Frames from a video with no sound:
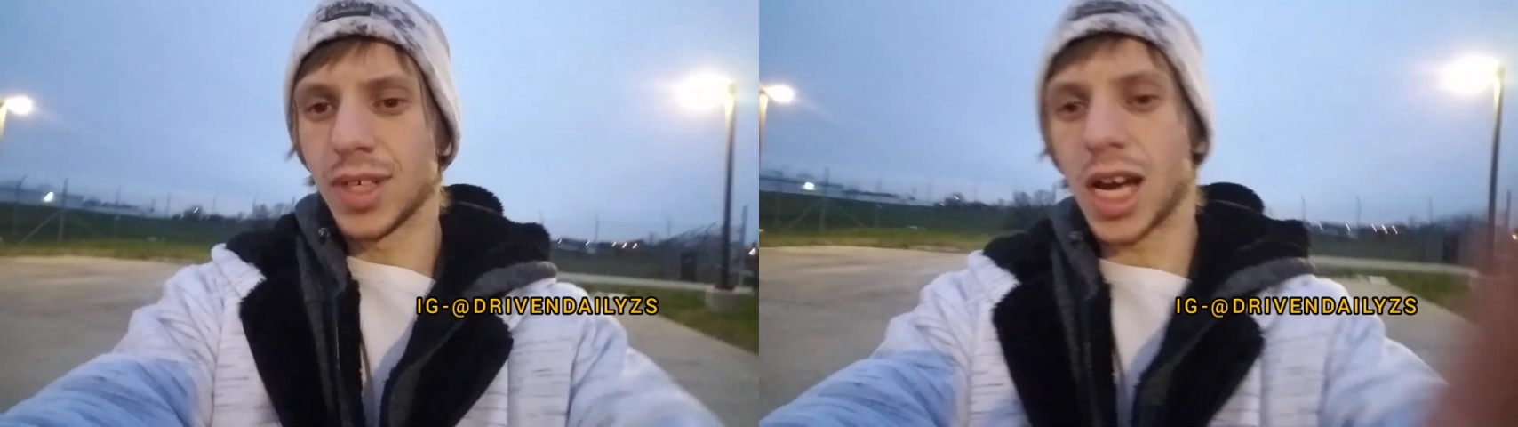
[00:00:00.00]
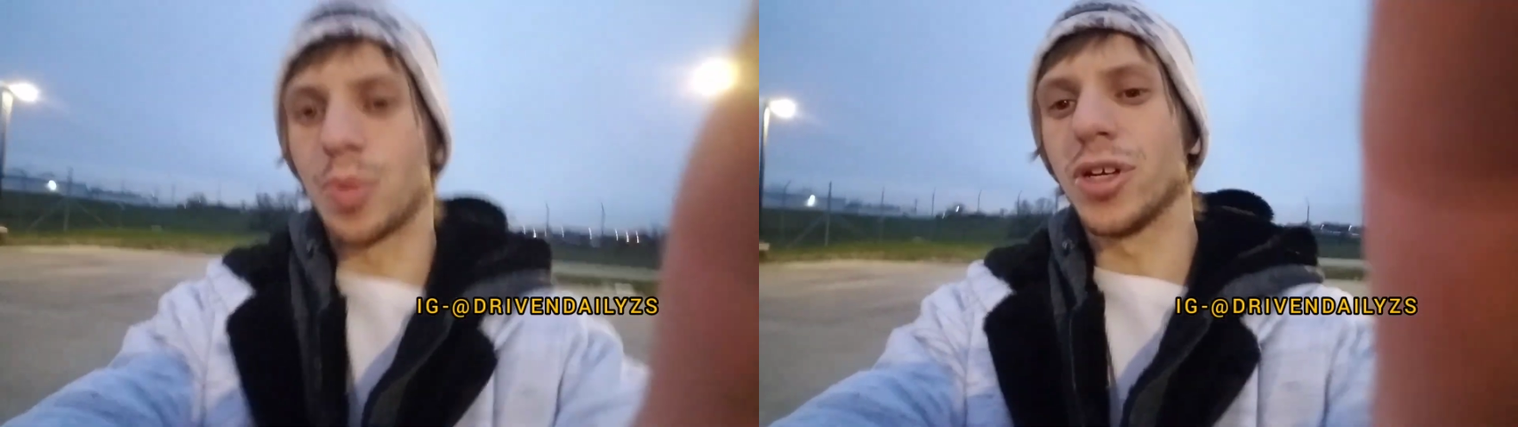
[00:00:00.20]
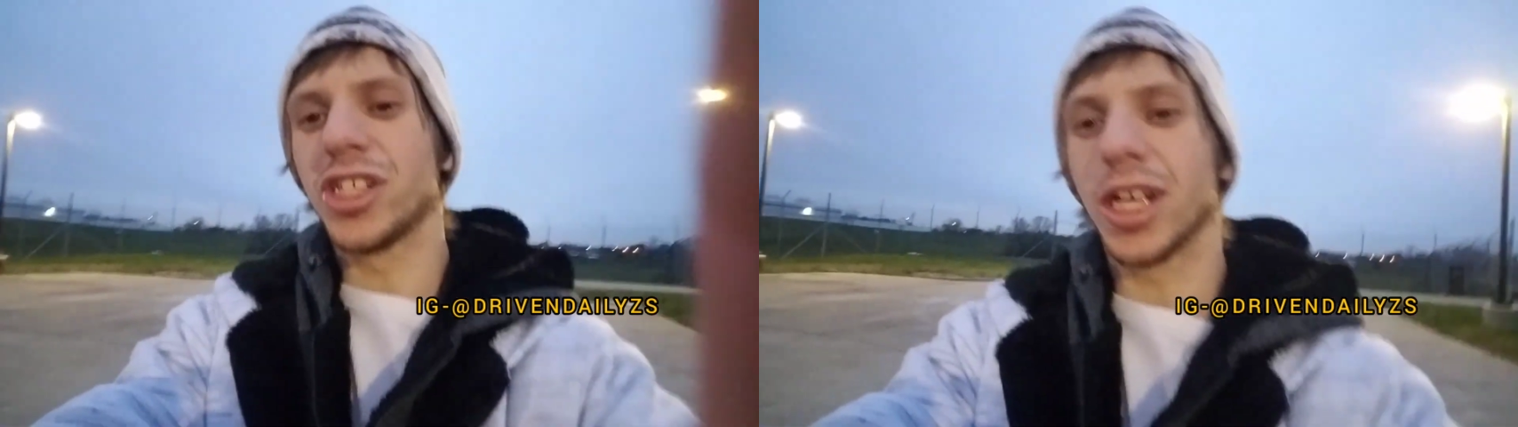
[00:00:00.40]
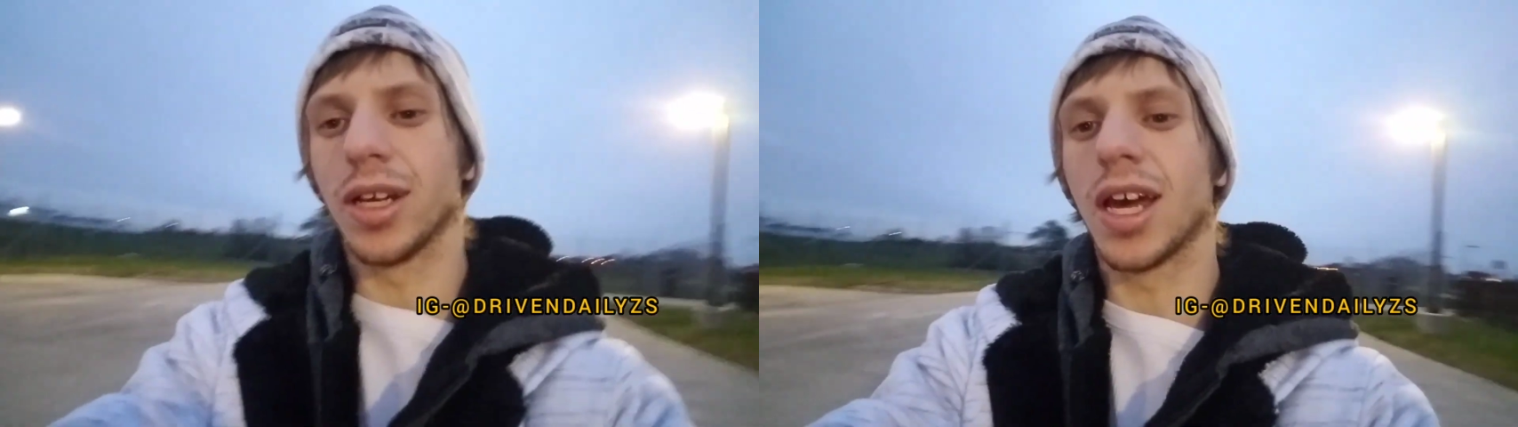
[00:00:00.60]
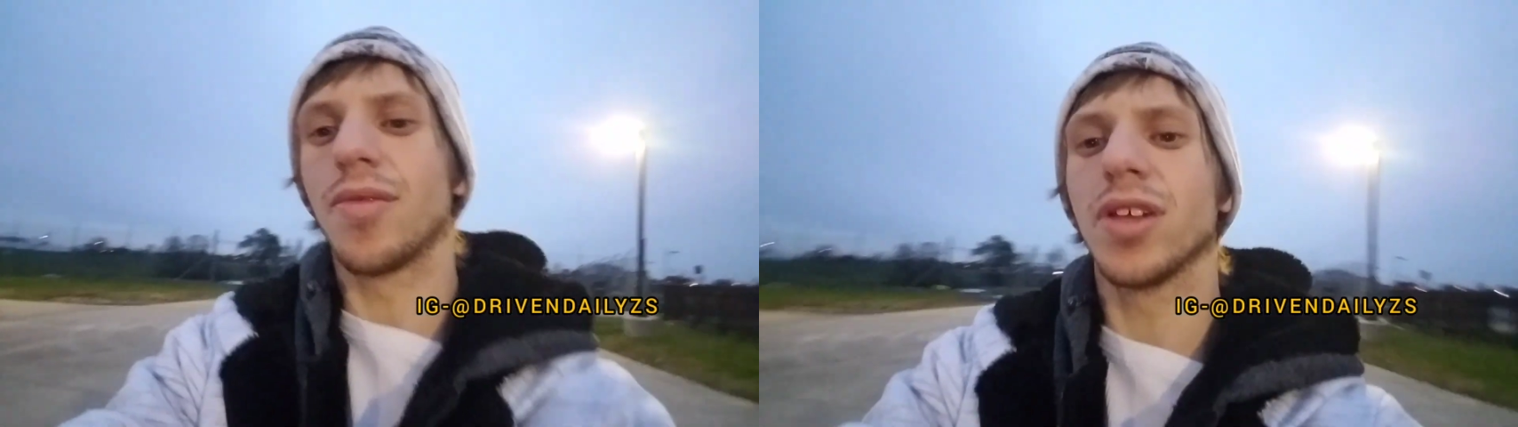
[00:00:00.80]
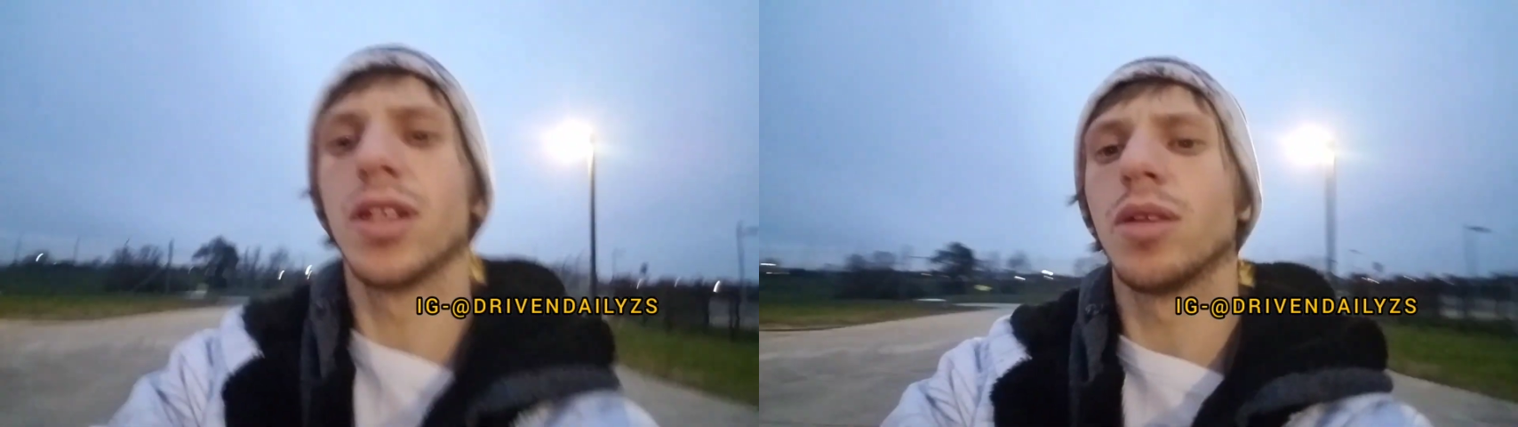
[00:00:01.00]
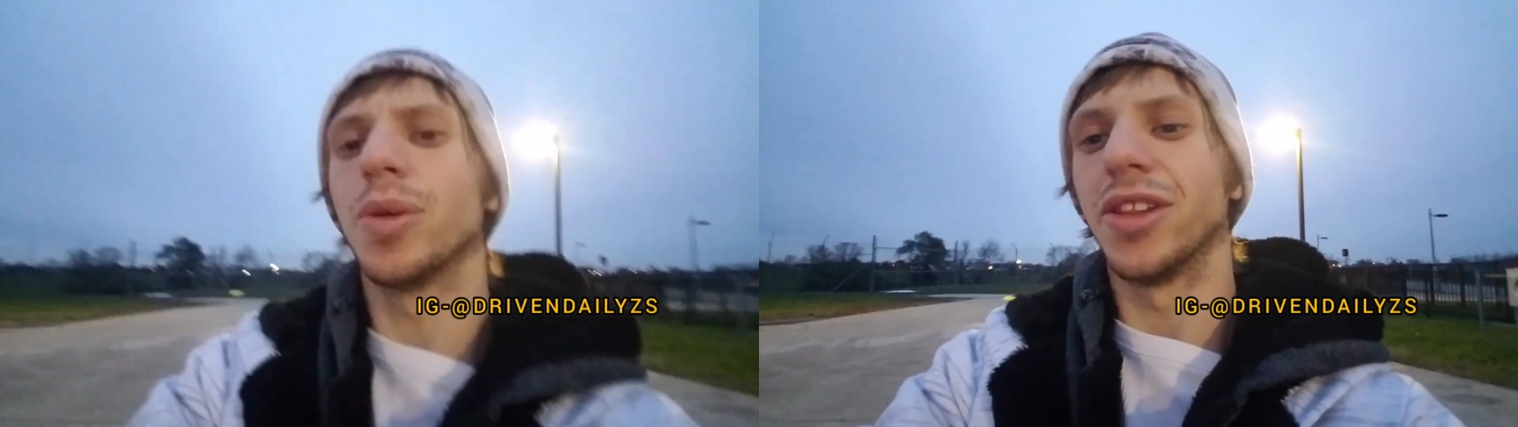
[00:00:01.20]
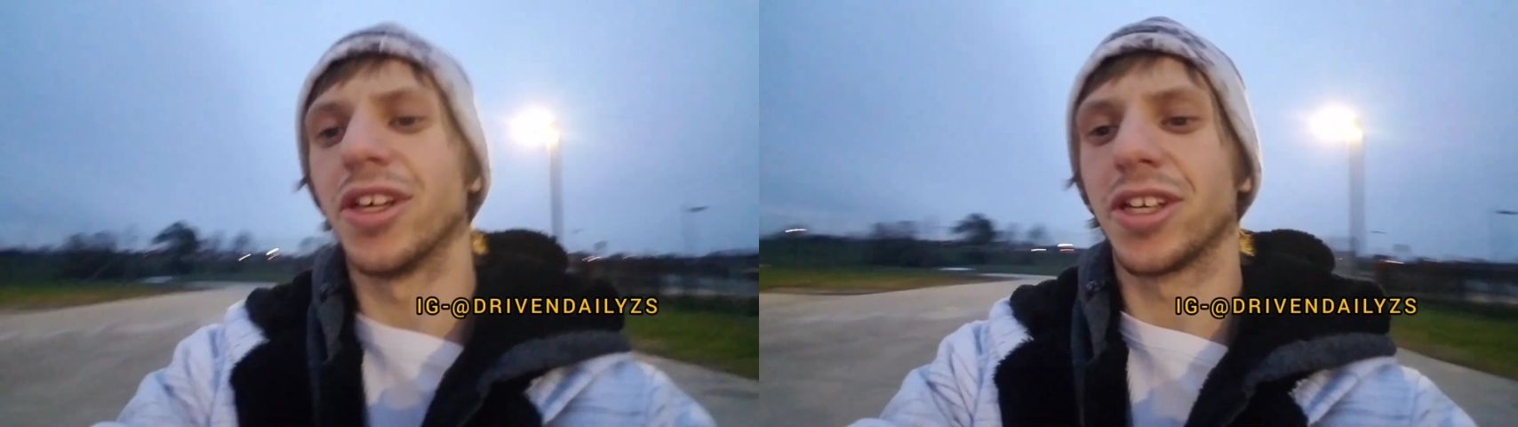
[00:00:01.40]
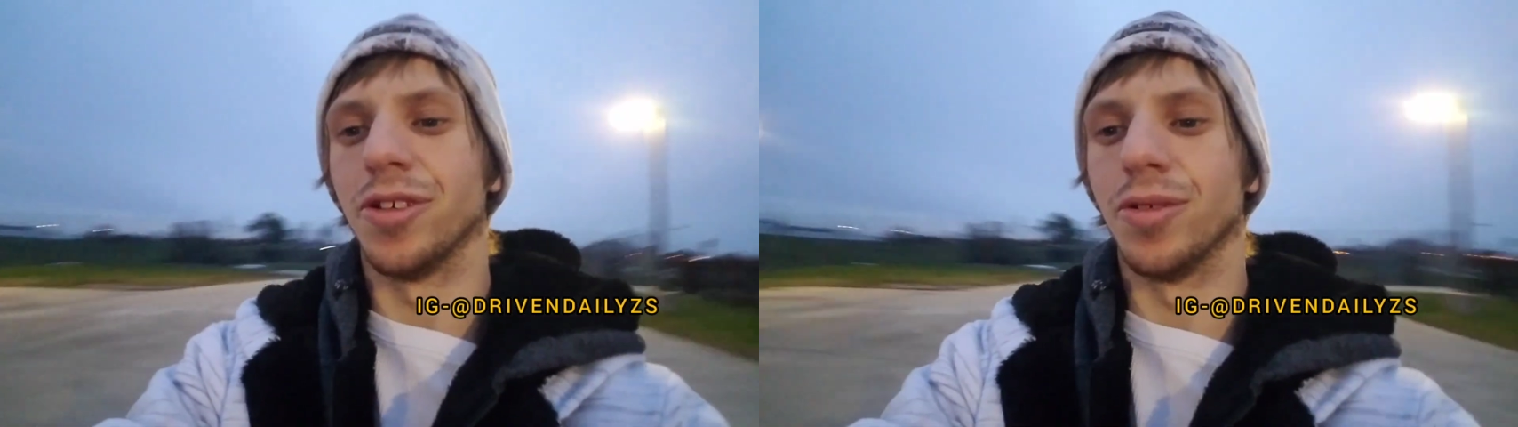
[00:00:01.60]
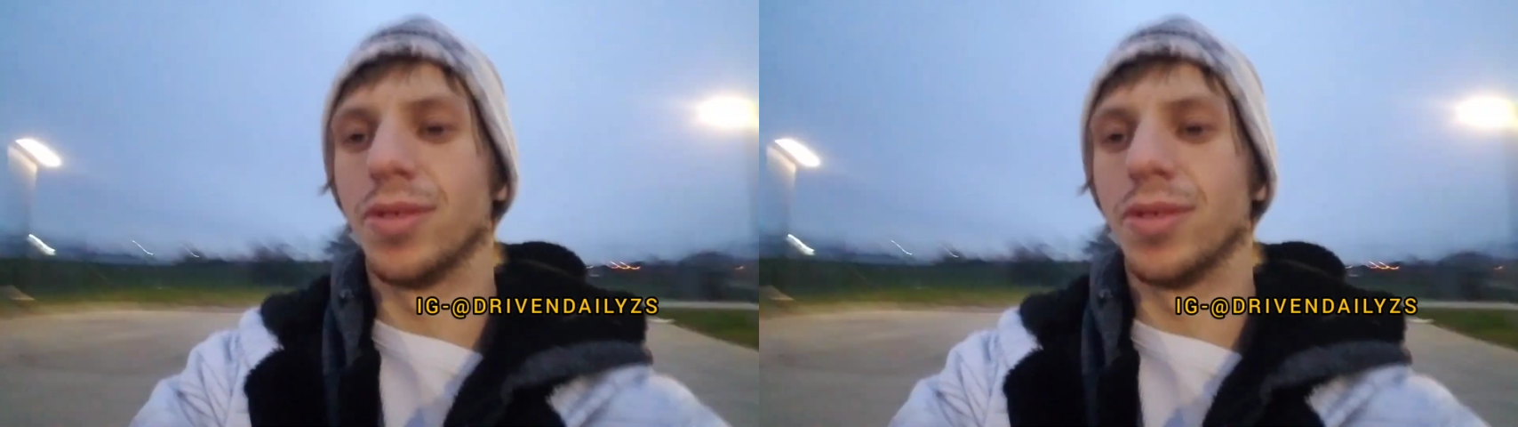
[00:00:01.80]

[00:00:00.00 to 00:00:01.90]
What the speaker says: I appreciate every little bit. Thank you.